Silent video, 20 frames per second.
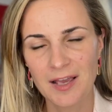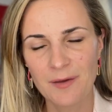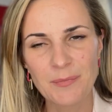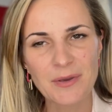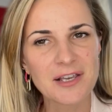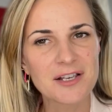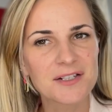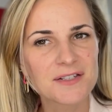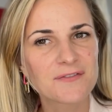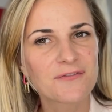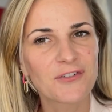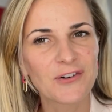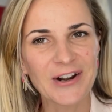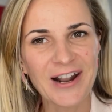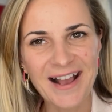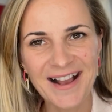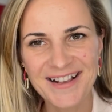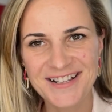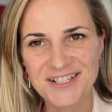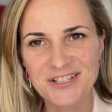Because for
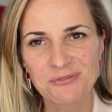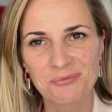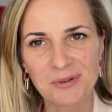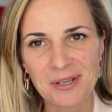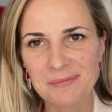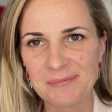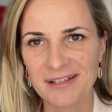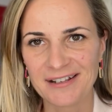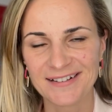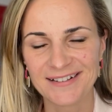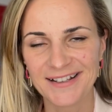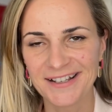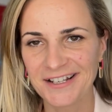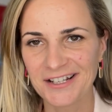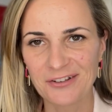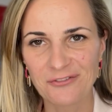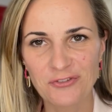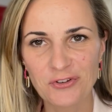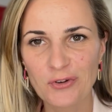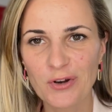us women, and
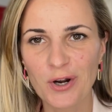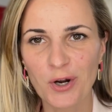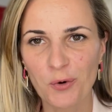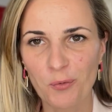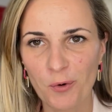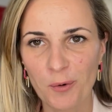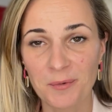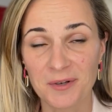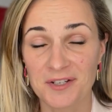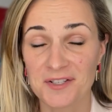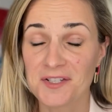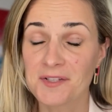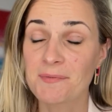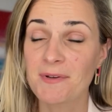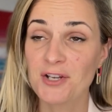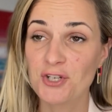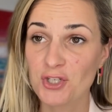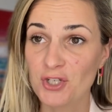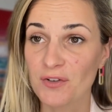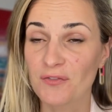if you're a woman,
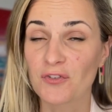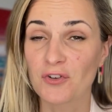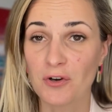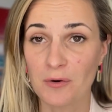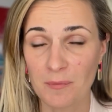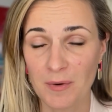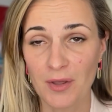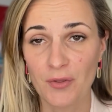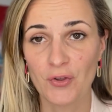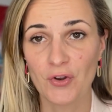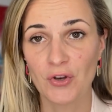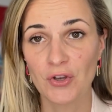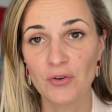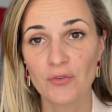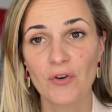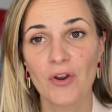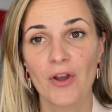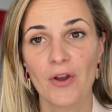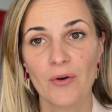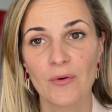especially if you're a mother, you
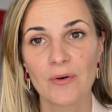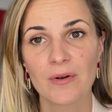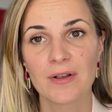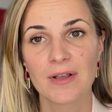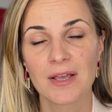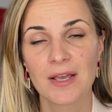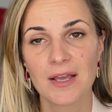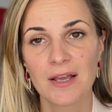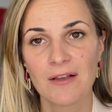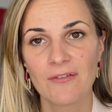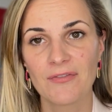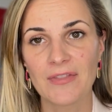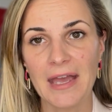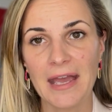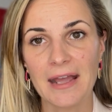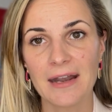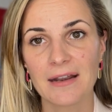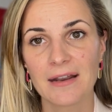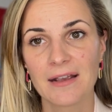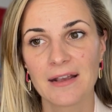know
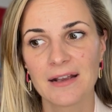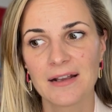that